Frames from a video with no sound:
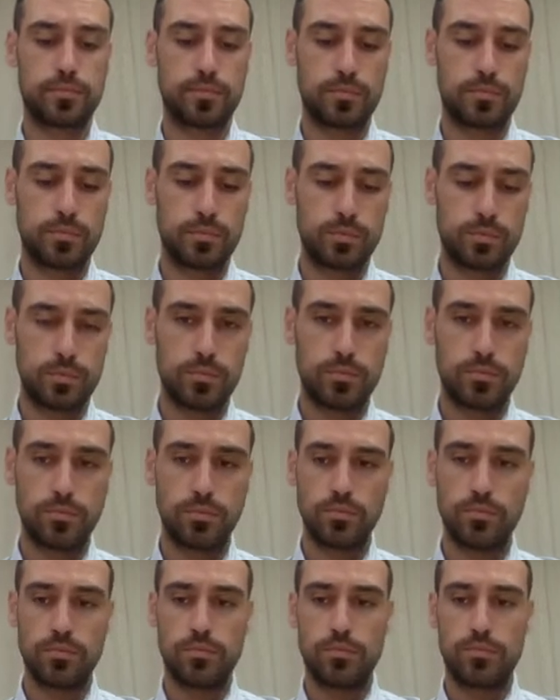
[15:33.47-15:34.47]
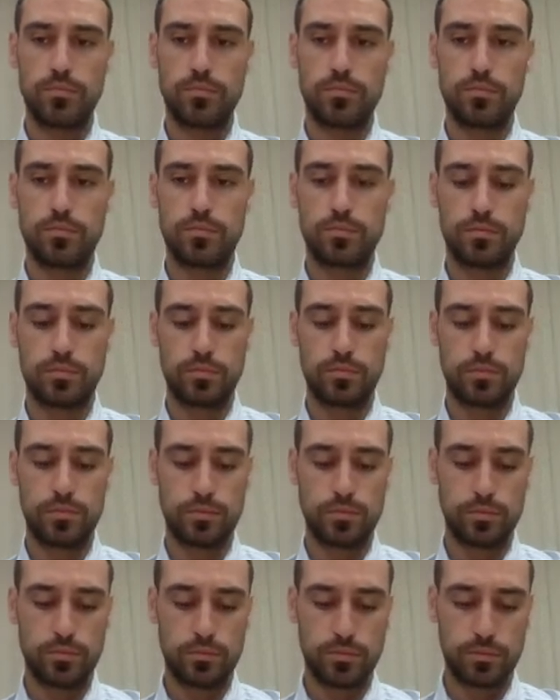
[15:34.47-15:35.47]

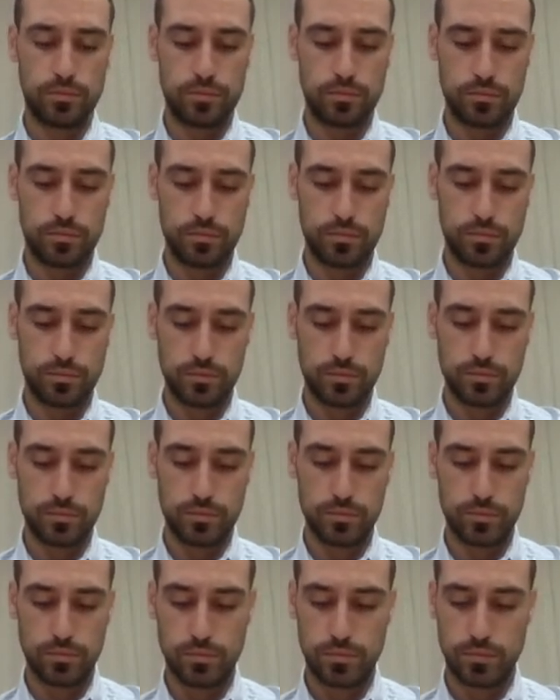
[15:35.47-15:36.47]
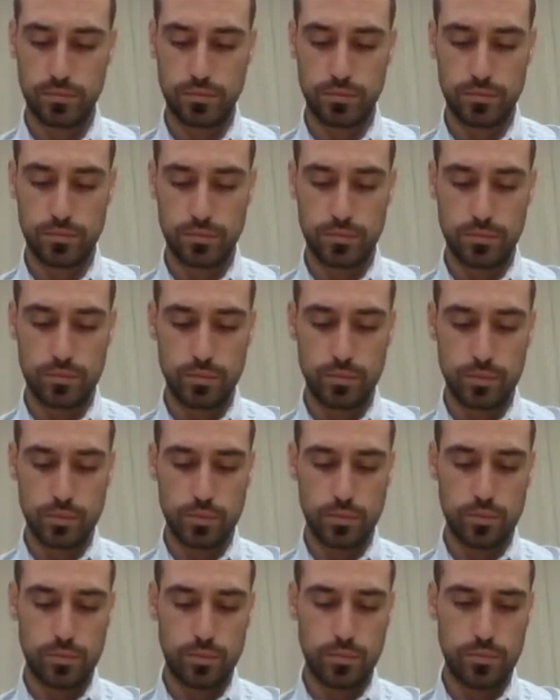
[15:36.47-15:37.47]

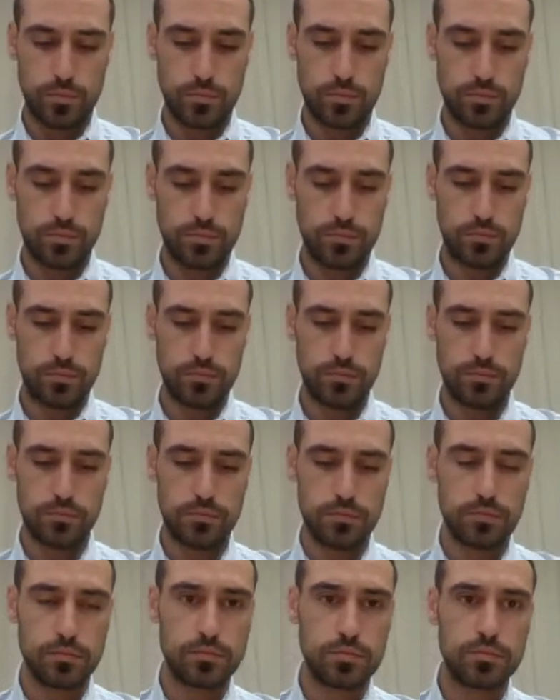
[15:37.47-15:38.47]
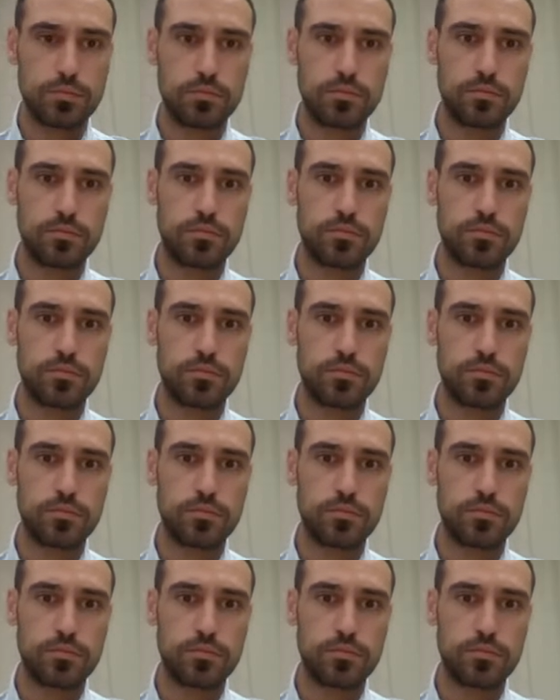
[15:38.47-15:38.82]
(not speaking)